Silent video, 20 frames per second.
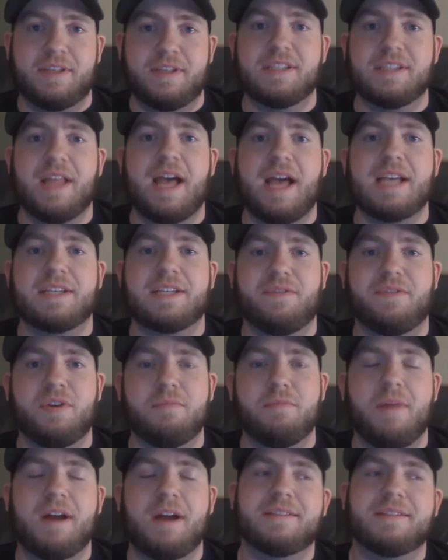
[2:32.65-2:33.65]
these last
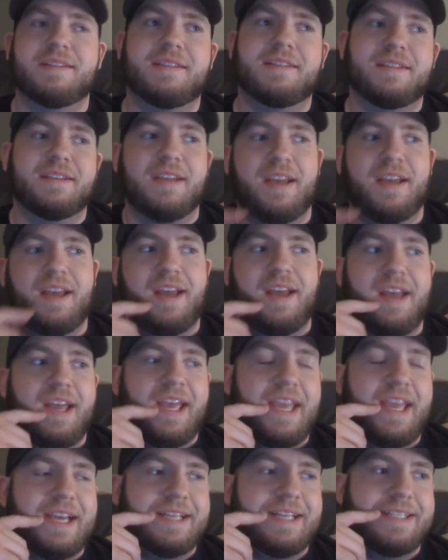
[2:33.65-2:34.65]
few months,
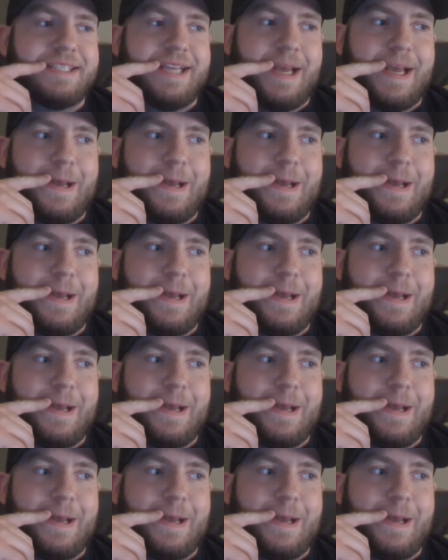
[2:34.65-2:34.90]
and